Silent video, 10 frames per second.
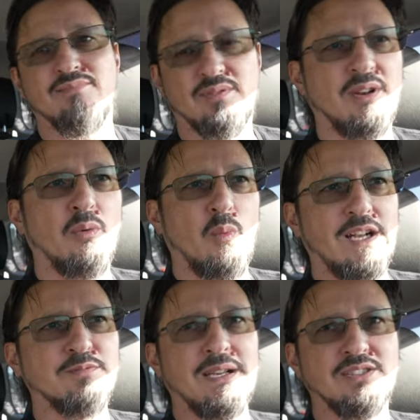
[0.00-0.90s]
you know,
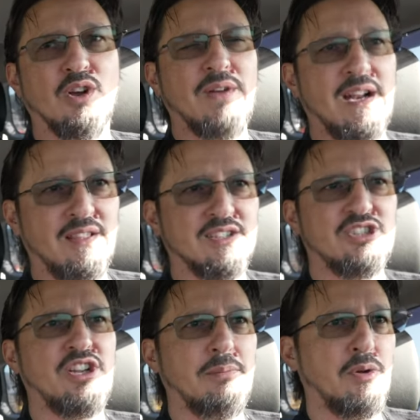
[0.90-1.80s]
wedge myself out of this
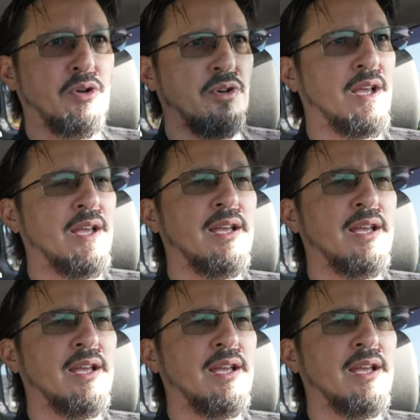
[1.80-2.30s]
shit mood